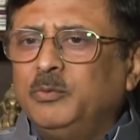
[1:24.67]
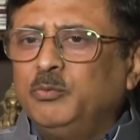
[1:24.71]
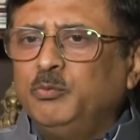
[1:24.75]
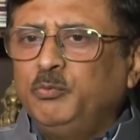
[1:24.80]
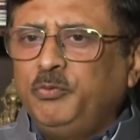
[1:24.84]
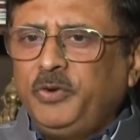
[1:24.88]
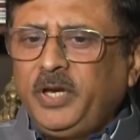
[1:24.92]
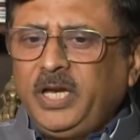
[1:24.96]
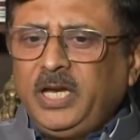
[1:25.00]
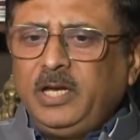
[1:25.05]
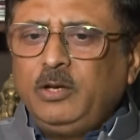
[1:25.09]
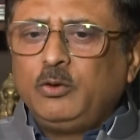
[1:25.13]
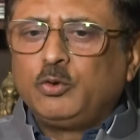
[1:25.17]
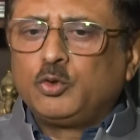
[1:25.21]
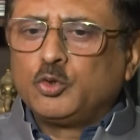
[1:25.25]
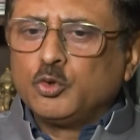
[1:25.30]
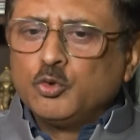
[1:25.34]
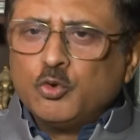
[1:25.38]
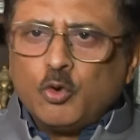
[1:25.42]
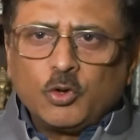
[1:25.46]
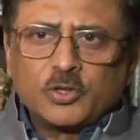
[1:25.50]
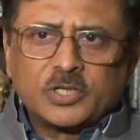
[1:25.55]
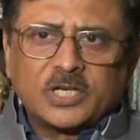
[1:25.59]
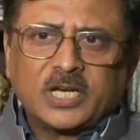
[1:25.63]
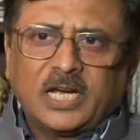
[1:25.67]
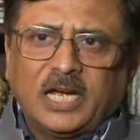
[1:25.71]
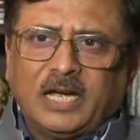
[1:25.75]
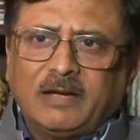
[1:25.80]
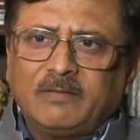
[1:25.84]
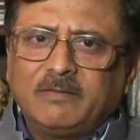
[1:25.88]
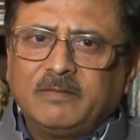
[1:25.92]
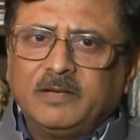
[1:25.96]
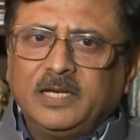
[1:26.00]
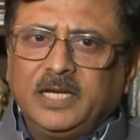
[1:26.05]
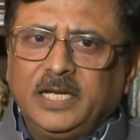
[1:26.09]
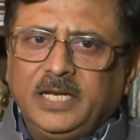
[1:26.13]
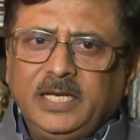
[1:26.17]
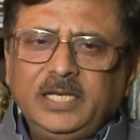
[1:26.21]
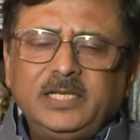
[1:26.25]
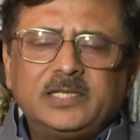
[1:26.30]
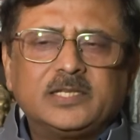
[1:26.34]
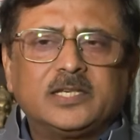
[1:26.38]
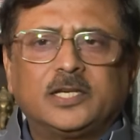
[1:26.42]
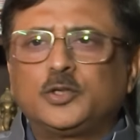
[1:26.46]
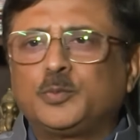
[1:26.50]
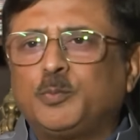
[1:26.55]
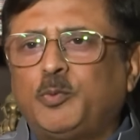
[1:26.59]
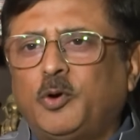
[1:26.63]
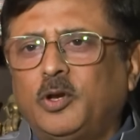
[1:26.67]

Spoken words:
We do not have any such